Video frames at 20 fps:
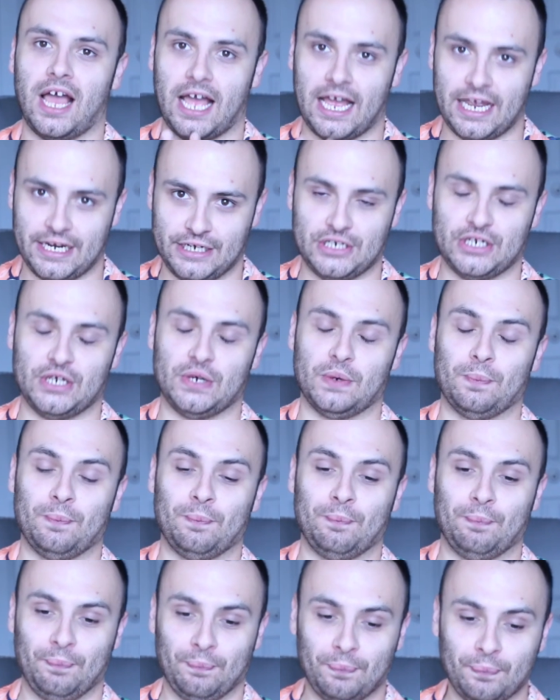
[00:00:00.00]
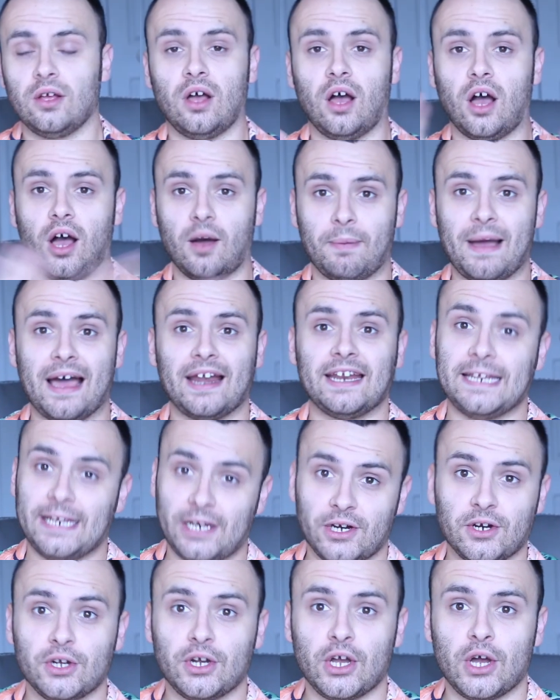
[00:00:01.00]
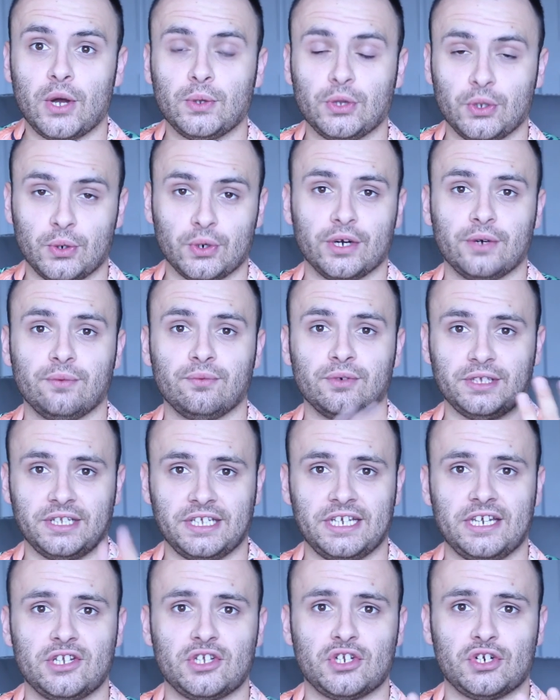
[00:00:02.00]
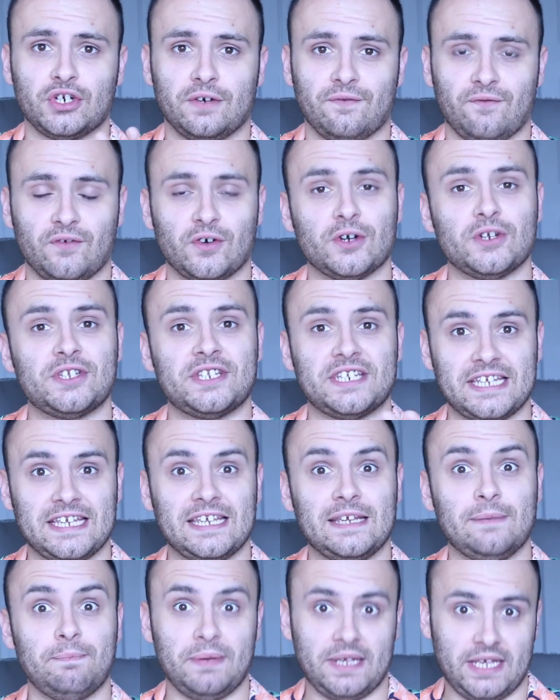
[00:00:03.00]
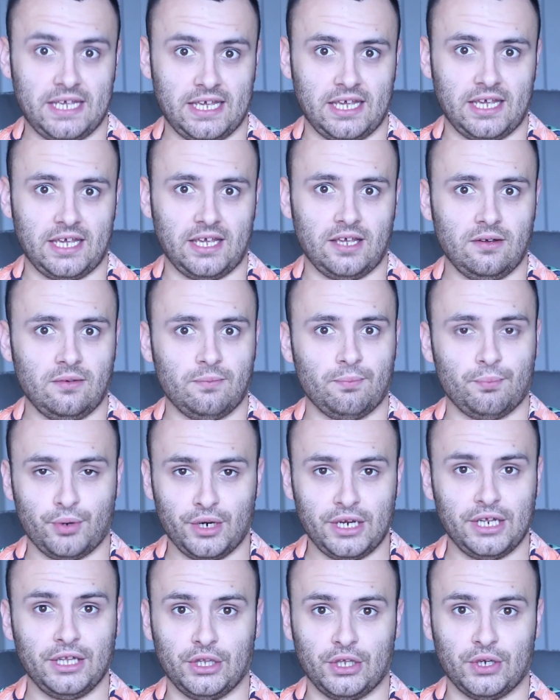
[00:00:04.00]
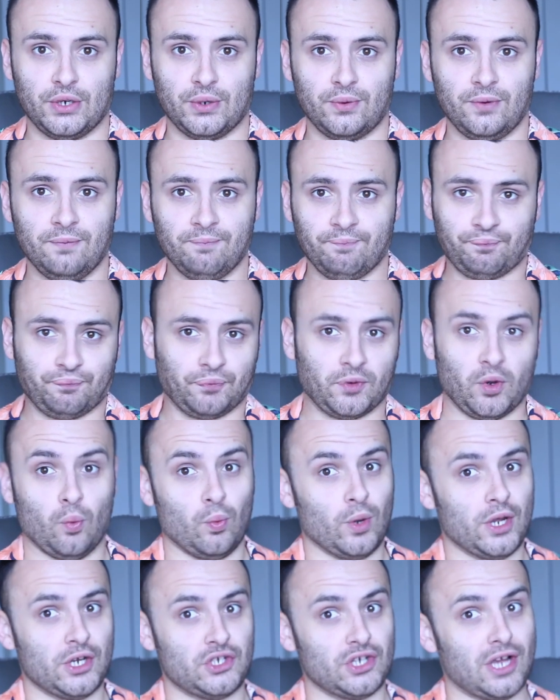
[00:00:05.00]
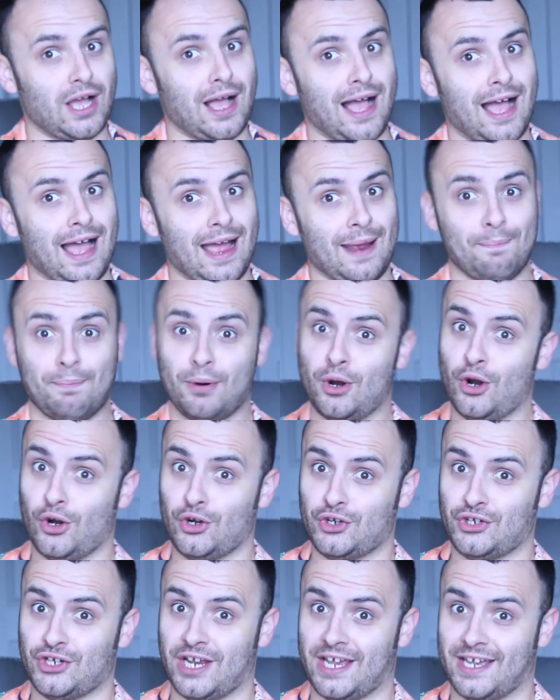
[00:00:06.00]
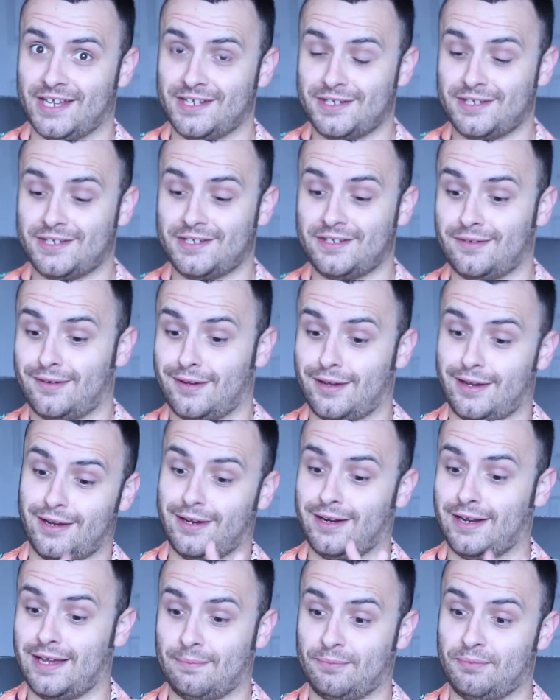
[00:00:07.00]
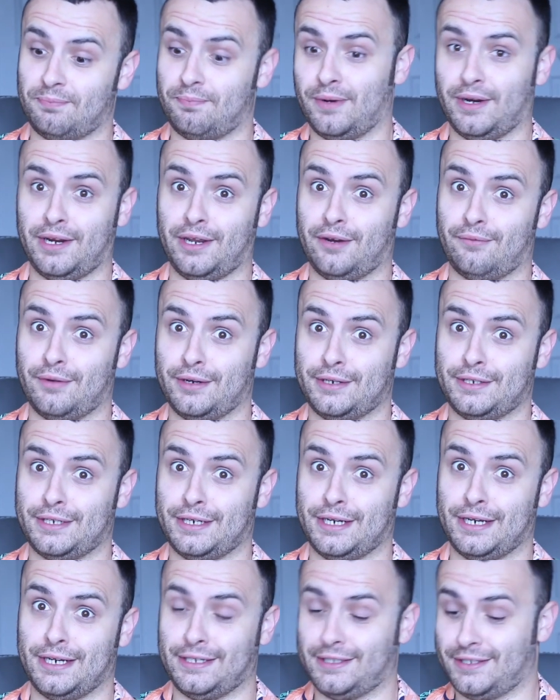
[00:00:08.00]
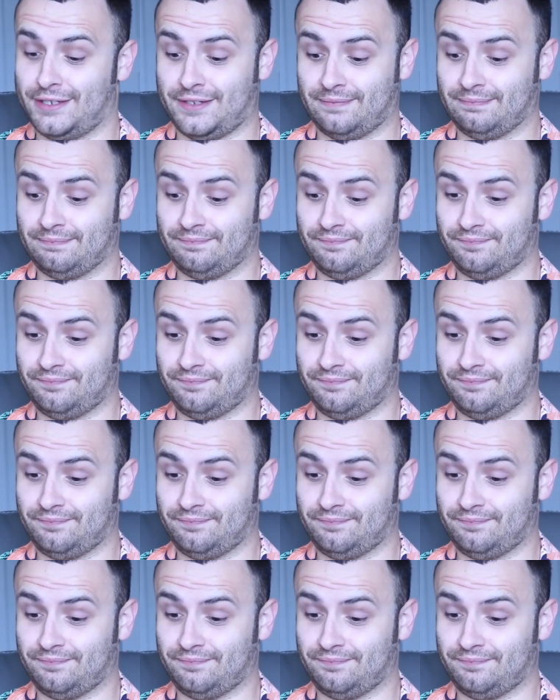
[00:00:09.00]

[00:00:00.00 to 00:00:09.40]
I do. About a year ago, Lauren released her first EP, Prelude, which I purchased, and I'm bringing receipts.